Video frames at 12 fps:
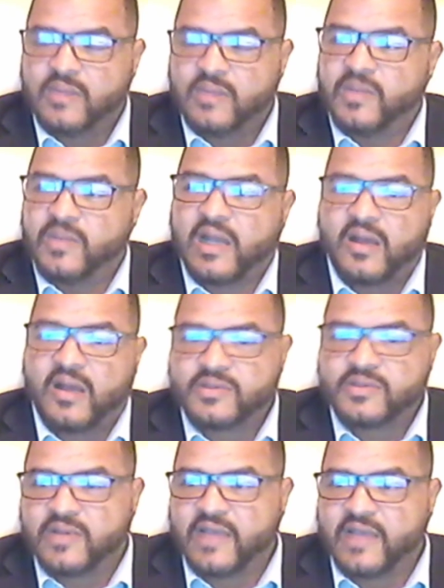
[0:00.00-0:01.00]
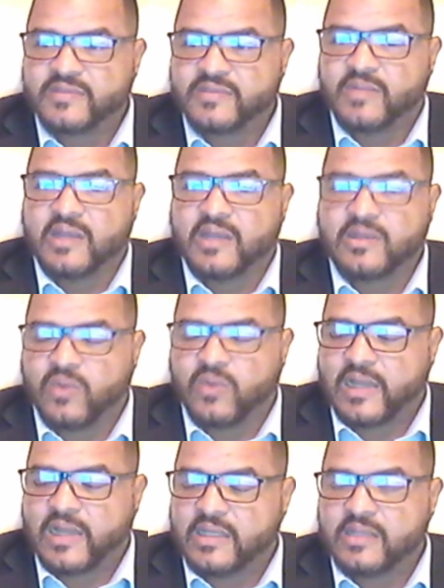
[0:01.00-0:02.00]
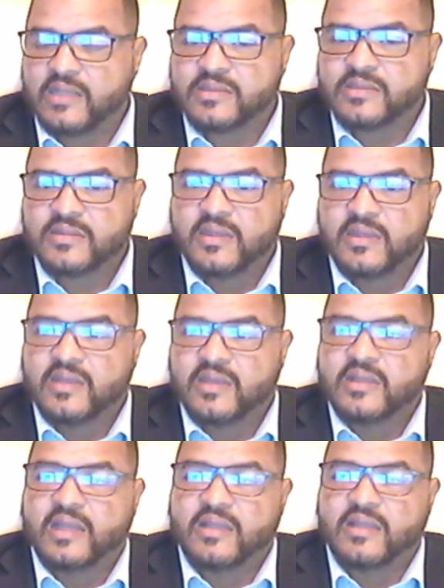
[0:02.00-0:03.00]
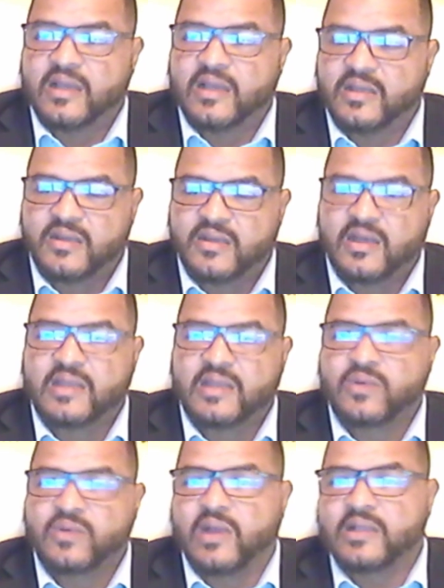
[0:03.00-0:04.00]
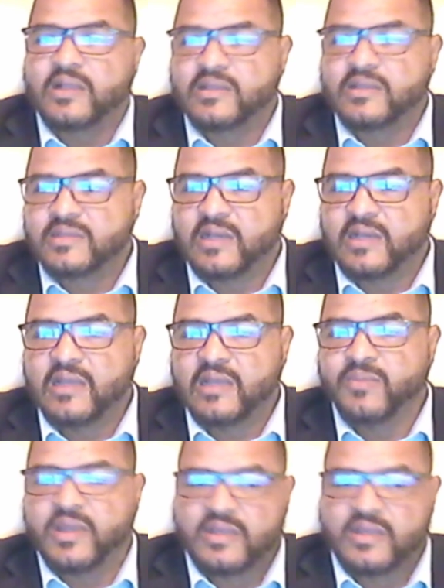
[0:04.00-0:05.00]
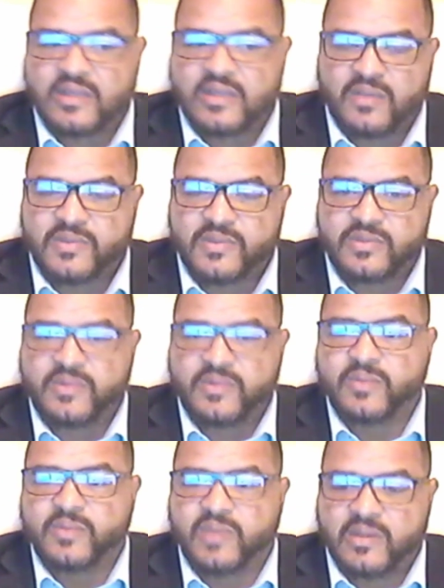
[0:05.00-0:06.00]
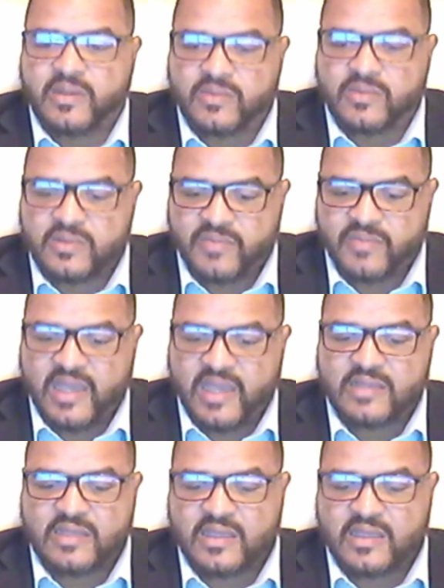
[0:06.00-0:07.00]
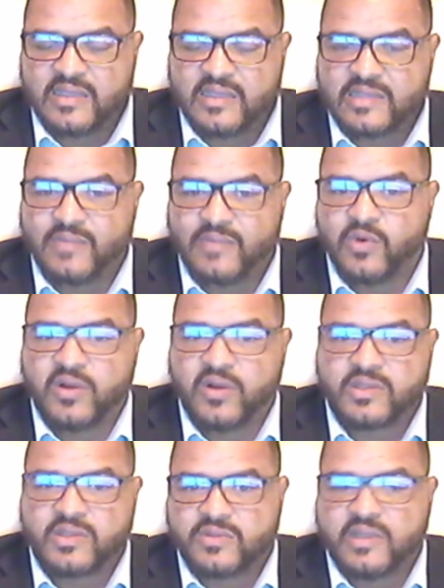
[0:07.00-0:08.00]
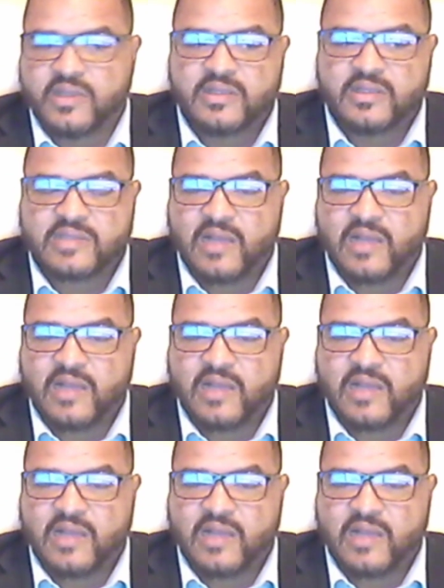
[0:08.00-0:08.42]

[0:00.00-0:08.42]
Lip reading: But I also have some other qualities that there are other qualities that other men can help contribute. But the main thing is I'm orchestrating this.